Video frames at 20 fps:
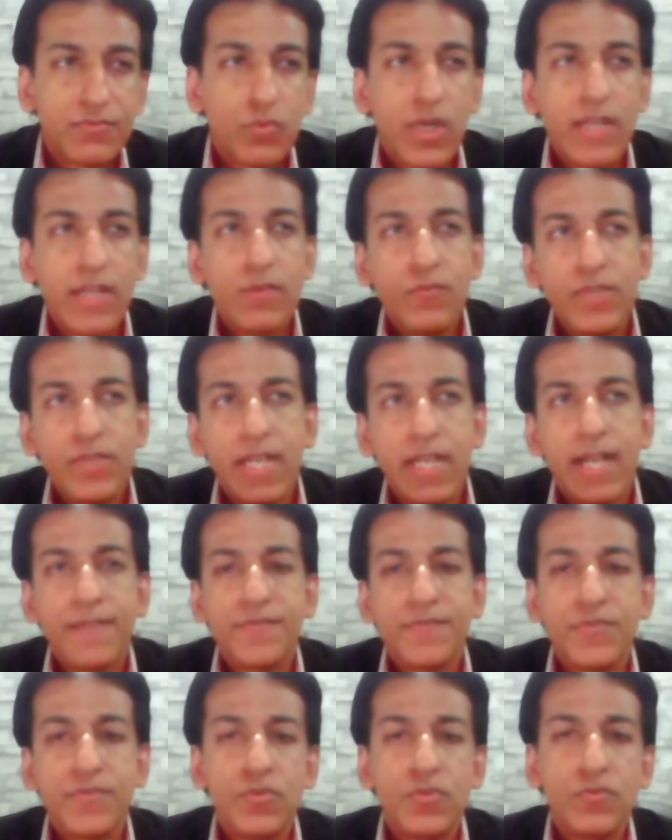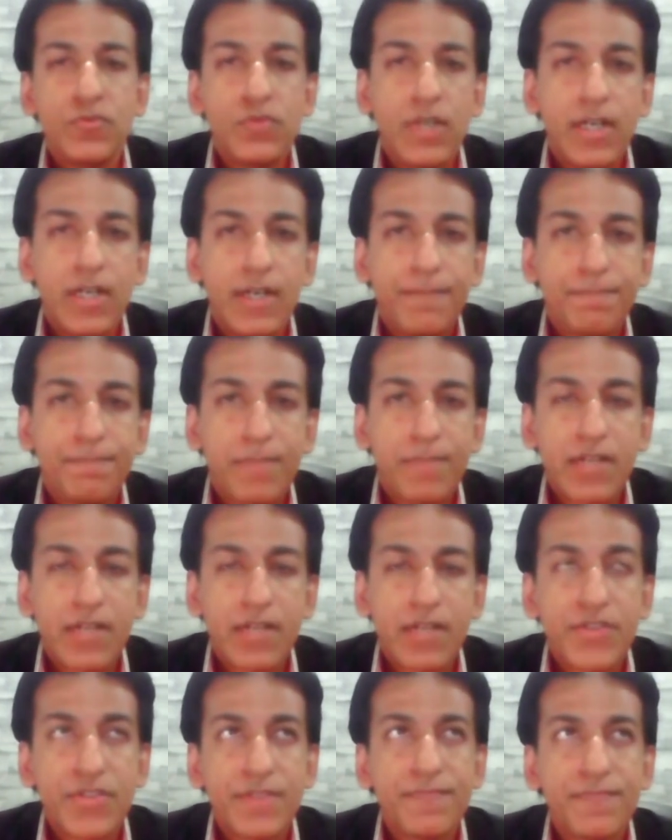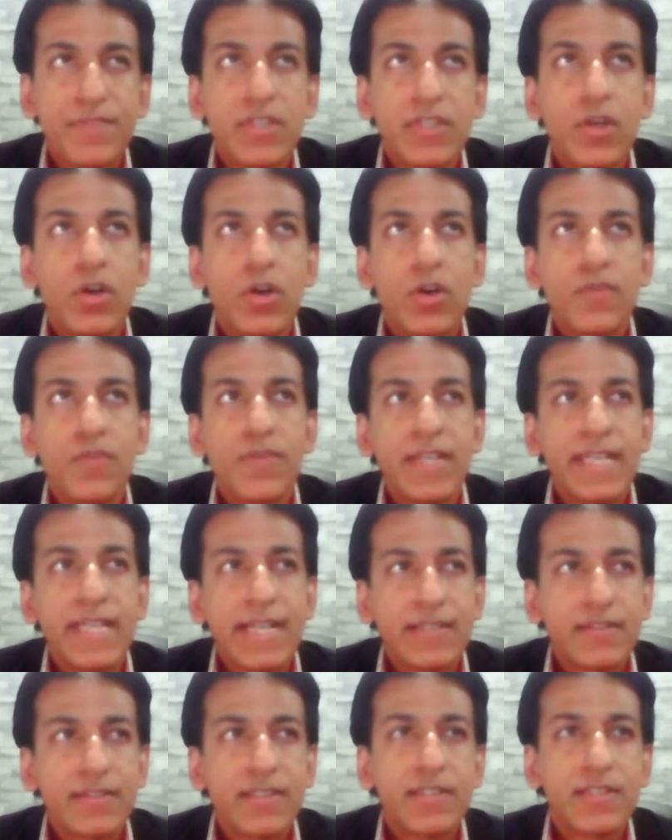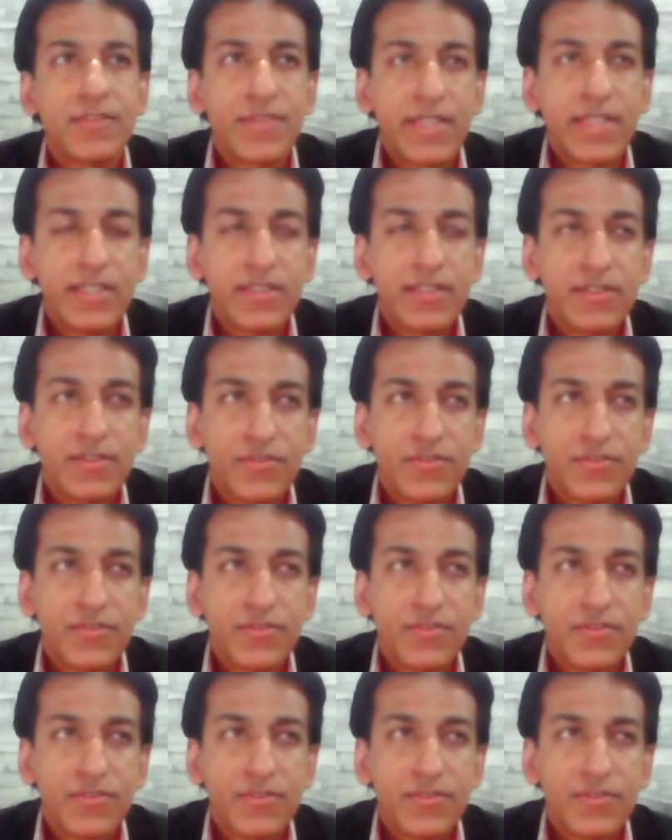One, we have to do a partnership with already existing